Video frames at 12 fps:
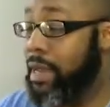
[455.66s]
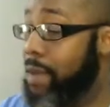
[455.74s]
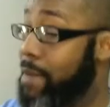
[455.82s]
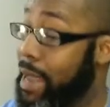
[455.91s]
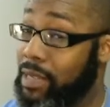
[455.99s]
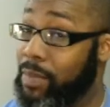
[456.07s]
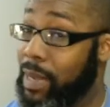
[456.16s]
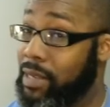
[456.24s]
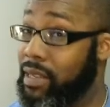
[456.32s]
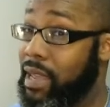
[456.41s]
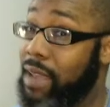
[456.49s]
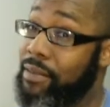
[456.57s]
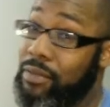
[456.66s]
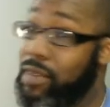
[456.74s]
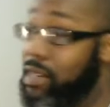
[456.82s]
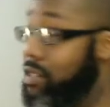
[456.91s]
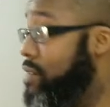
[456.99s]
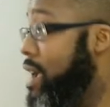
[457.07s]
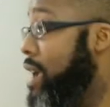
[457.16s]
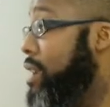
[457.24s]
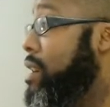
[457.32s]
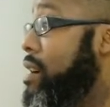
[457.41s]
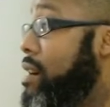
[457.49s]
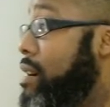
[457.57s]
yeah, man, that's basically it for this
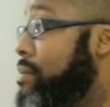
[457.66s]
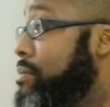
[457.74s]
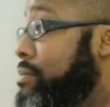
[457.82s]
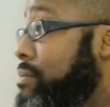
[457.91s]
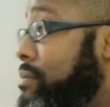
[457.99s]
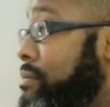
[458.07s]
track. I'm